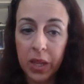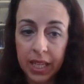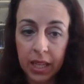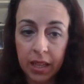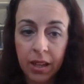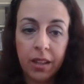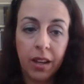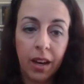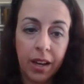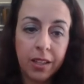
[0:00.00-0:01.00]
Whitney,
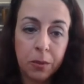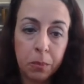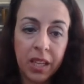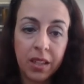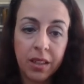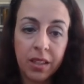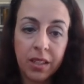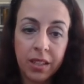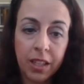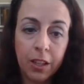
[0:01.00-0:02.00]
the highest peak in the
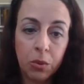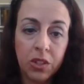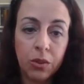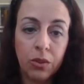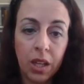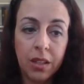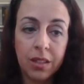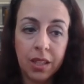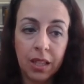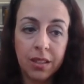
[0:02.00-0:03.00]
contiguous United
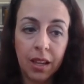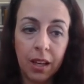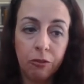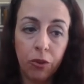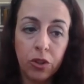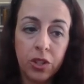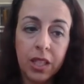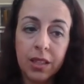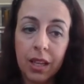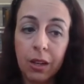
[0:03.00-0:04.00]
States at
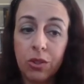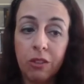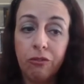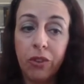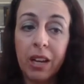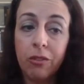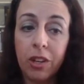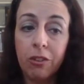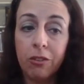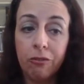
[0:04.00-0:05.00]

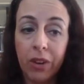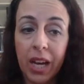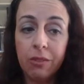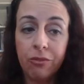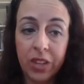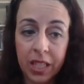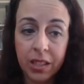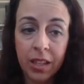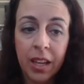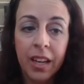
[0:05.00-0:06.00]
14,505
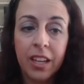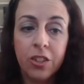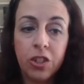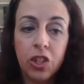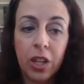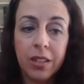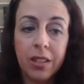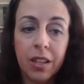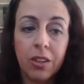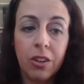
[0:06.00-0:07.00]
feet, is
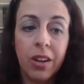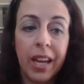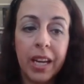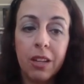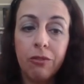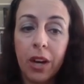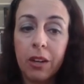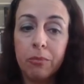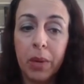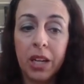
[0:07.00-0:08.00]
just under
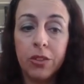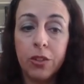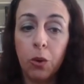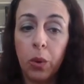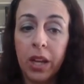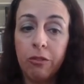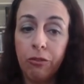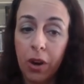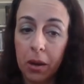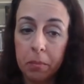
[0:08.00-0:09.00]
85 miles away
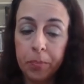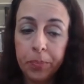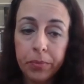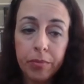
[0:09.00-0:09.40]
from